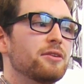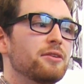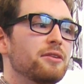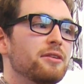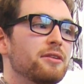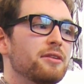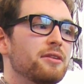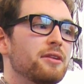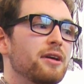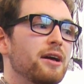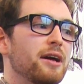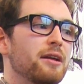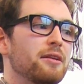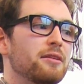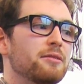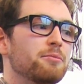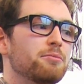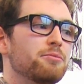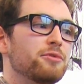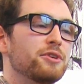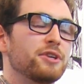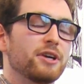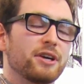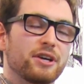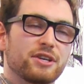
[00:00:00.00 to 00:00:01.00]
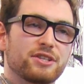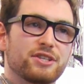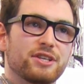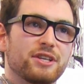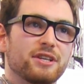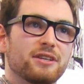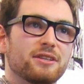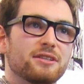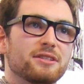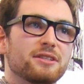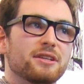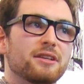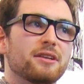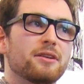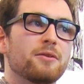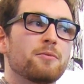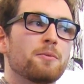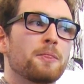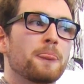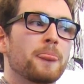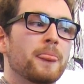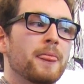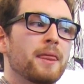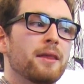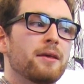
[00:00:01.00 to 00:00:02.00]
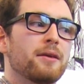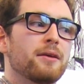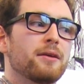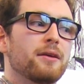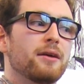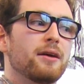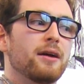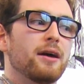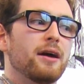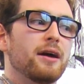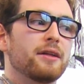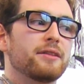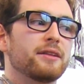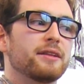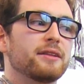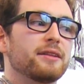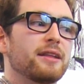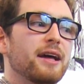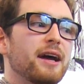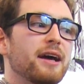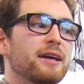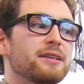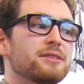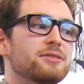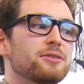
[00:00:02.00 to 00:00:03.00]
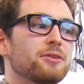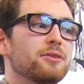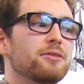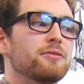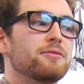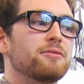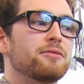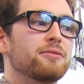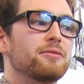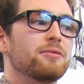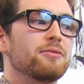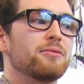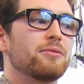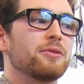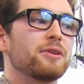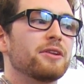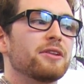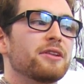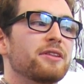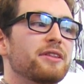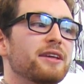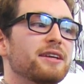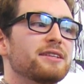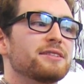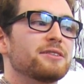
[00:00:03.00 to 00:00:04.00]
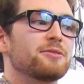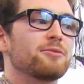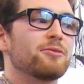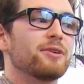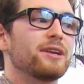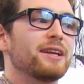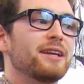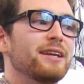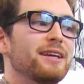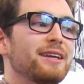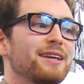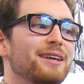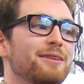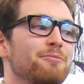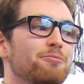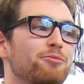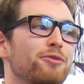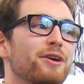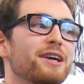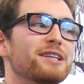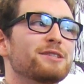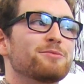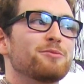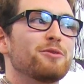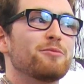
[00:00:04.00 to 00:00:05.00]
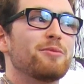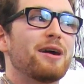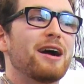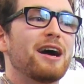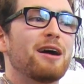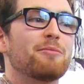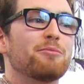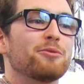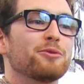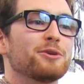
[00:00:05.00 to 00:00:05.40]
and productions, and I think that is sort of one of the things that really impressed me about